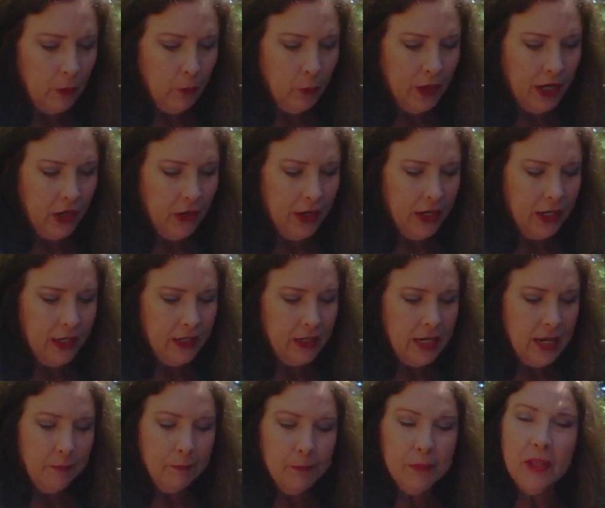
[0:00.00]
wearing,
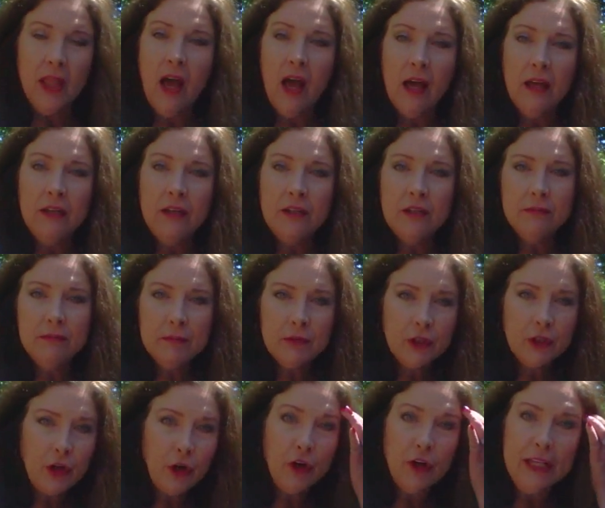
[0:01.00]
he had blonde
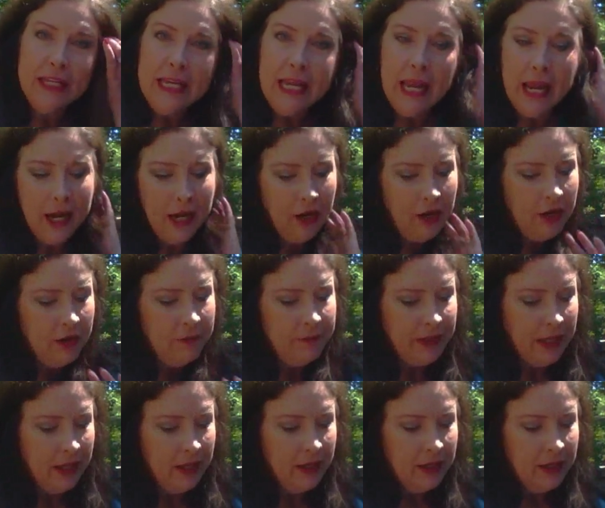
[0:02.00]
curly hair,